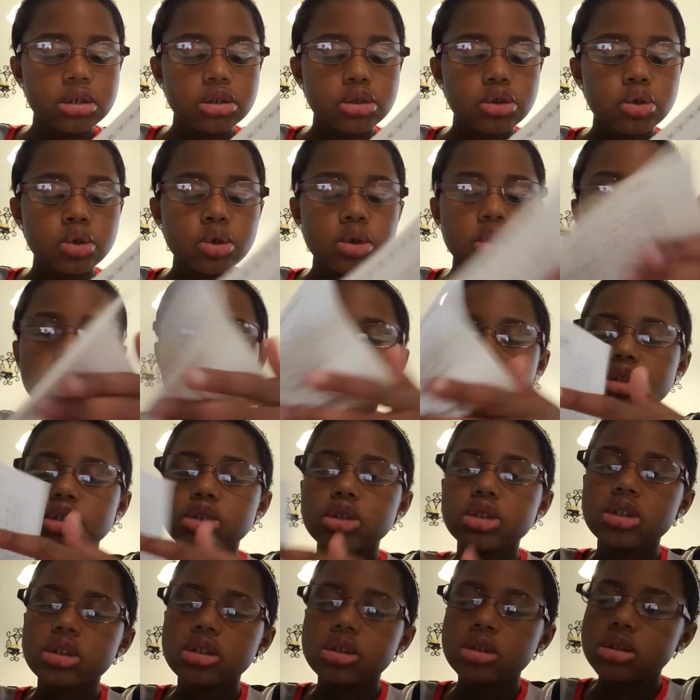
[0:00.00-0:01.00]
took
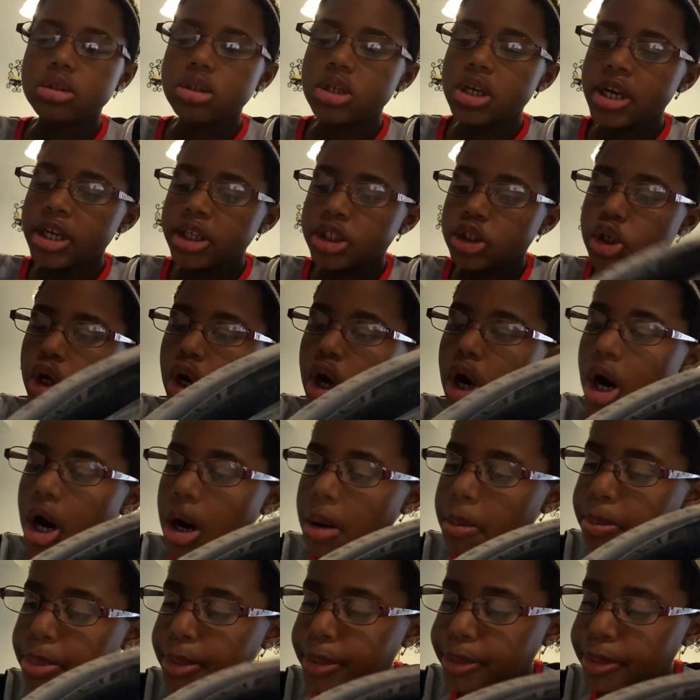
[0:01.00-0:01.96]
a top